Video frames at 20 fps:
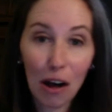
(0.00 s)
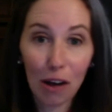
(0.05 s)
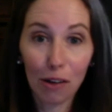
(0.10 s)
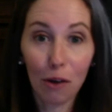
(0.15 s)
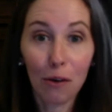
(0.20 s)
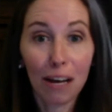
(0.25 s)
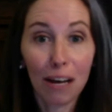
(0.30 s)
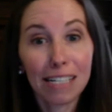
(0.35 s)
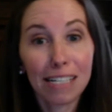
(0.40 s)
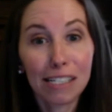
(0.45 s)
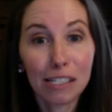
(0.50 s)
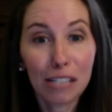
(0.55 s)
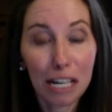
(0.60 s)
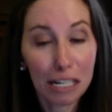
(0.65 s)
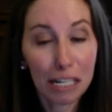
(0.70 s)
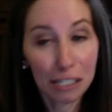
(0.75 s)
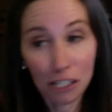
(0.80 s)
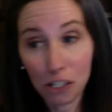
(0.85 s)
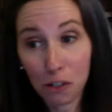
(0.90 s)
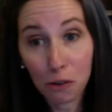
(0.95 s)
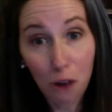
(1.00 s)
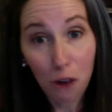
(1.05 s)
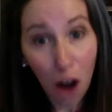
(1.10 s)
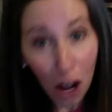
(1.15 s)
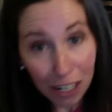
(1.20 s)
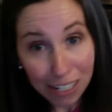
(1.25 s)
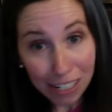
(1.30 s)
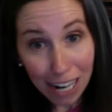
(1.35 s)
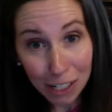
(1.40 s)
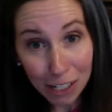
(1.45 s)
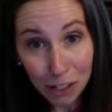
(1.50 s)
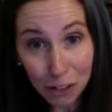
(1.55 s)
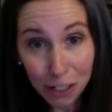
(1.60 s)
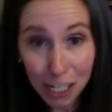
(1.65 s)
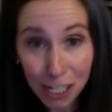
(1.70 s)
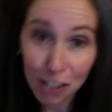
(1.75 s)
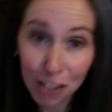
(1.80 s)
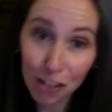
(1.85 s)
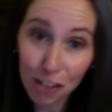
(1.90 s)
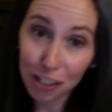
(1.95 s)
Okay, did you contact your
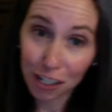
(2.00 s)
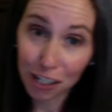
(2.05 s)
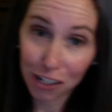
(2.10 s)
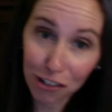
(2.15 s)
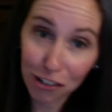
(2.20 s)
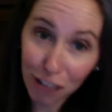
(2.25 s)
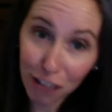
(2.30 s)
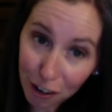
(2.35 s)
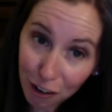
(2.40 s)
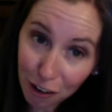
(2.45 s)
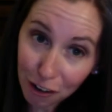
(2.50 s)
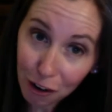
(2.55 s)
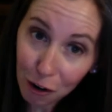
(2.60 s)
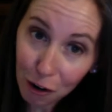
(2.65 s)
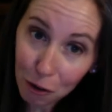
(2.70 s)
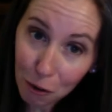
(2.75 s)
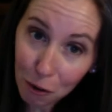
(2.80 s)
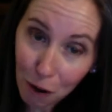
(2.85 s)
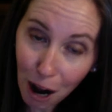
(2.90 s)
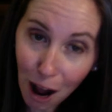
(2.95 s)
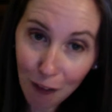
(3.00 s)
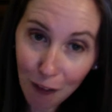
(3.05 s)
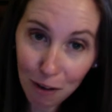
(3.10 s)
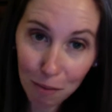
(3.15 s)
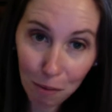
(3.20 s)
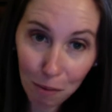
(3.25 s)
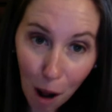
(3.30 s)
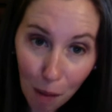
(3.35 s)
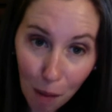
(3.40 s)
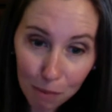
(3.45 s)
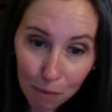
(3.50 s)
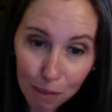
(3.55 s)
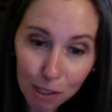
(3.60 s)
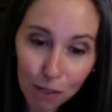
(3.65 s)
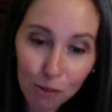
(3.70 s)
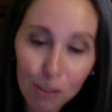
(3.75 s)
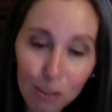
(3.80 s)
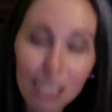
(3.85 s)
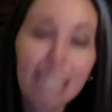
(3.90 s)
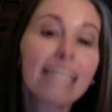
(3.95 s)
teacher? Did you let her know you were having problems,
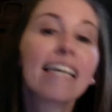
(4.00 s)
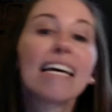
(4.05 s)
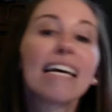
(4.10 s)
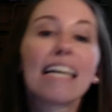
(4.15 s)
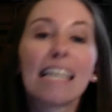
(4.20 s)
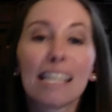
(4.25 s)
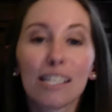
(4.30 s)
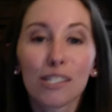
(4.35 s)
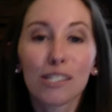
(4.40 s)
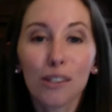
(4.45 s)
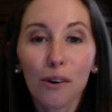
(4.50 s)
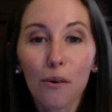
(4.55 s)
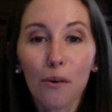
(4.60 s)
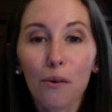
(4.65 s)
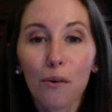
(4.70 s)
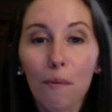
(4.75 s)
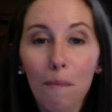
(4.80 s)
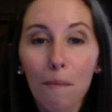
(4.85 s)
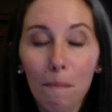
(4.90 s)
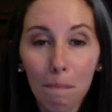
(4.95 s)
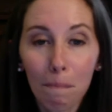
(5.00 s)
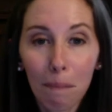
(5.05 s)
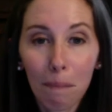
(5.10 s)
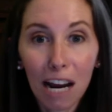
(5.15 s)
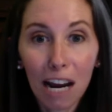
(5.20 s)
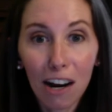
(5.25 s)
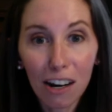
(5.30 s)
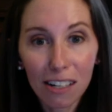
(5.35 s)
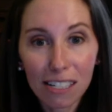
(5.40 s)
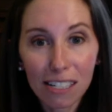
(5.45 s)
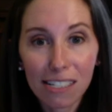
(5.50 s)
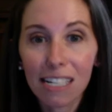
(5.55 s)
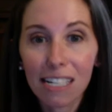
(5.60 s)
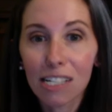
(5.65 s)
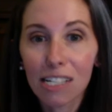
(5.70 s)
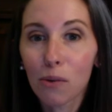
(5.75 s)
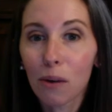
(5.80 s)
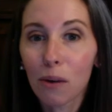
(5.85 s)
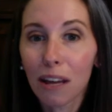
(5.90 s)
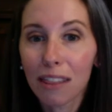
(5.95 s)
Susie? So parents need
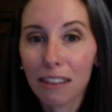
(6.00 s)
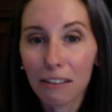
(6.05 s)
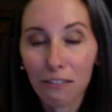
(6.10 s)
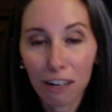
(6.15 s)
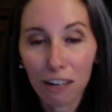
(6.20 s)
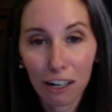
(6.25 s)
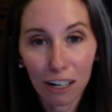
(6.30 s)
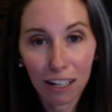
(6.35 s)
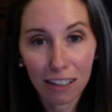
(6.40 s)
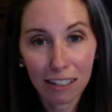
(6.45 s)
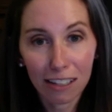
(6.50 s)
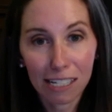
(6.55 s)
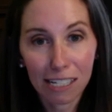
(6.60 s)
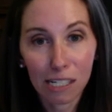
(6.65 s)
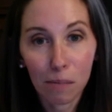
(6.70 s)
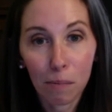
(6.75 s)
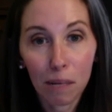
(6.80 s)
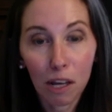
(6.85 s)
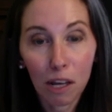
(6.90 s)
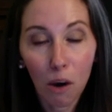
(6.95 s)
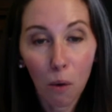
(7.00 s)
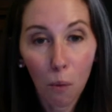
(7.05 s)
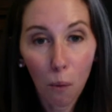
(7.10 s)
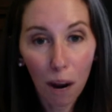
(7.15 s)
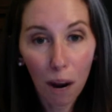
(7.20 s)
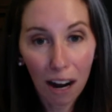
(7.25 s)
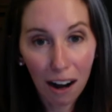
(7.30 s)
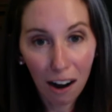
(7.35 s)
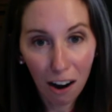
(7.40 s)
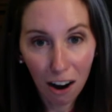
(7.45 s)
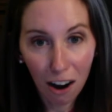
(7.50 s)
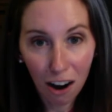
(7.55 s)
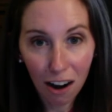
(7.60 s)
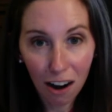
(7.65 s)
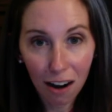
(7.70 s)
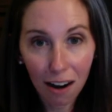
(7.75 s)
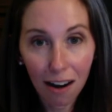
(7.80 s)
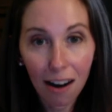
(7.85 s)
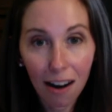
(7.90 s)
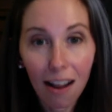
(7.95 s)
to, at the very least, be aware
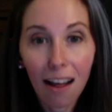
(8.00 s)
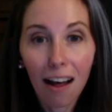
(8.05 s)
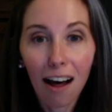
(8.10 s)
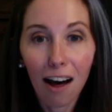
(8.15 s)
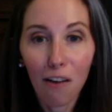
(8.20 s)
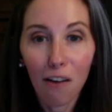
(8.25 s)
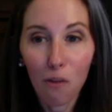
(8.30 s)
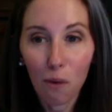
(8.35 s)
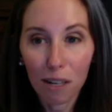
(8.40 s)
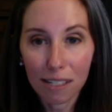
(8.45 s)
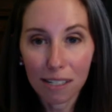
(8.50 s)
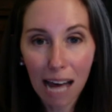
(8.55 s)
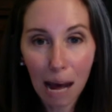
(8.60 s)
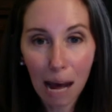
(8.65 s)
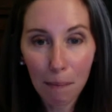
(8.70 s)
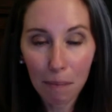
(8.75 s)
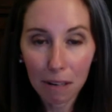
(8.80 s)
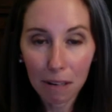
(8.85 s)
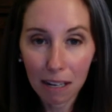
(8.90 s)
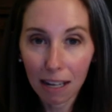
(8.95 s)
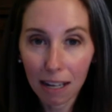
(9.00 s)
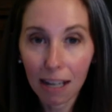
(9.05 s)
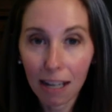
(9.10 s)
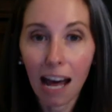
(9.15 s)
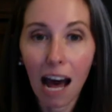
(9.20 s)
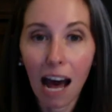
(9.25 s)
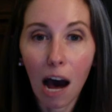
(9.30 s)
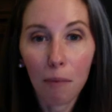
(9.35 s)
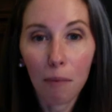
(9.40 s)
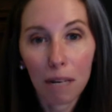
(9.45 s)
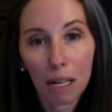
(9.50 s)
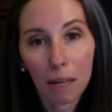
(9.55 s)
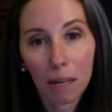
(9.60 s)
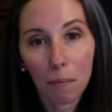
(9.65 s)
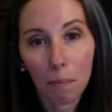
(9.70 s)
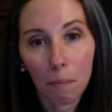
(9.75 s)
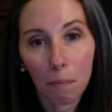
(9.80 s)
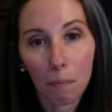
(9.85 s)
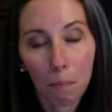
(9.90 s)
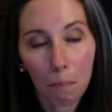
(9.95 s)
of what's happening and how many
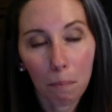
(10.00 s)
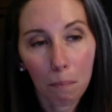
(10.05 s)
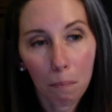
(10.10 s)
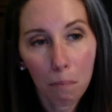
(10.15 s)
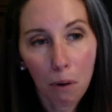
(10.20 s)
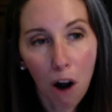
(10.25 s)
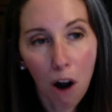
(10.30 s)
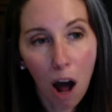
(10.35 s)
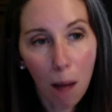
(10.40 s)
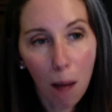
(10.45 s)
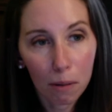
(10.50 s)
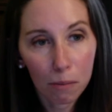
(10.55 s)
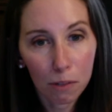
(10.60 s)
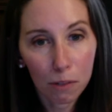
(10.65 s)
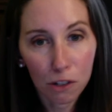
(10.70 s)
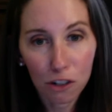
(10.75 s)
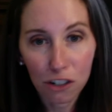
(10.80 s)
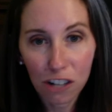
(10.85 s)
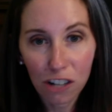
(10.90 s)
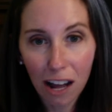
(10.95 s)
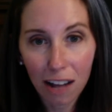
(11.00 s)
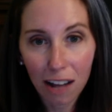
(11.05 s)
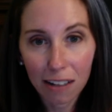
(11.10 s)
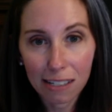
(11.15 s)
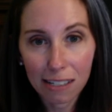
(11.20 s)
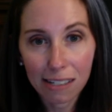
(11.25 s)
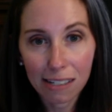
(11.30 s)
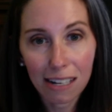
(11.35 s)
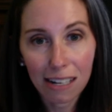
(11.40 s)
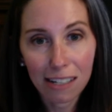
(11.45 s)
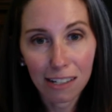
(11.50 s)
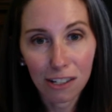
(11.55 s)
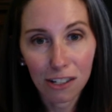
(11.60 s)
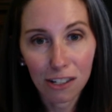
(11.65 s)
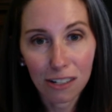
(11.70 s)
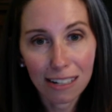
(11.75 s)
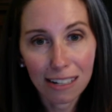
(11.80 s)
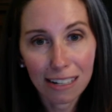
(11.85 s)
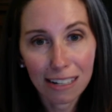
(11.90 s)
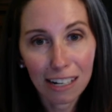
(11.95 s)
problems your child is
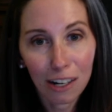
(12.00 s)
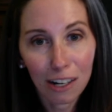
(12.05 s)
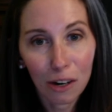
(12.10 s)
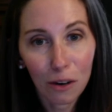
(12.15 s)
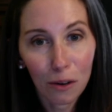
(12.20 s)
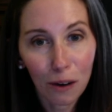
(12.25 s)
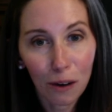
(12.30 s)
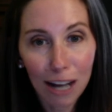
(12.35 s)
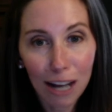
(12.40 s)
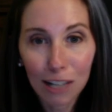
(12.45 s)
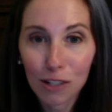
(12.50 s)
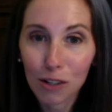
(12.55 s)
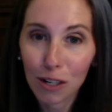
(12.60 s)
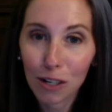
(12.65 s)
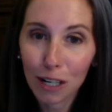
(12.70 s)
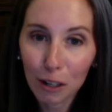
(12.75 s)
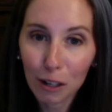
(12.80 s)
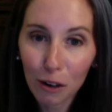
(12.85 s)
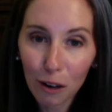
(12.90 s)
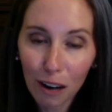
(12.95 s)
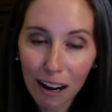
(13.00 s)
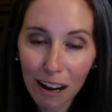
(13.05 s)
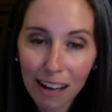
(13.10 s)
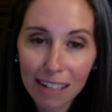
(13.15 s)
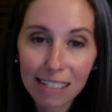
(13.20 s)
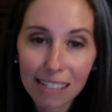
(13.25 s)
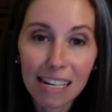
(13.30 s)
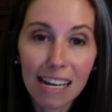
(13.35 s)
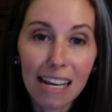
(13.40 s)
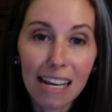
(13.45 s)
getting correct or incorrect,